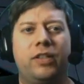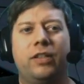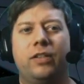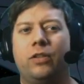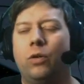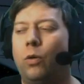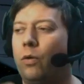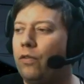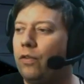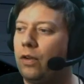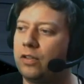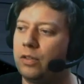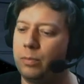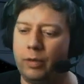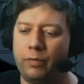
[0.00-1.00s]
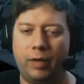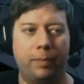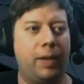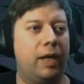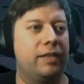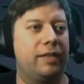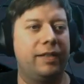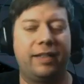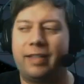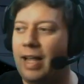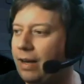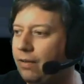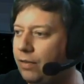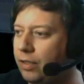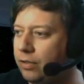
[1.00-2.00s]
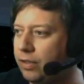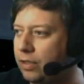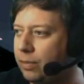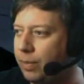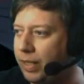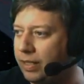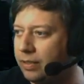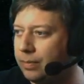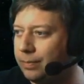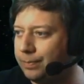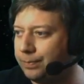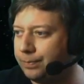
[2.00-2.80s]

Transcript: So there's an awful lot of moving parts, and this aerial disappears.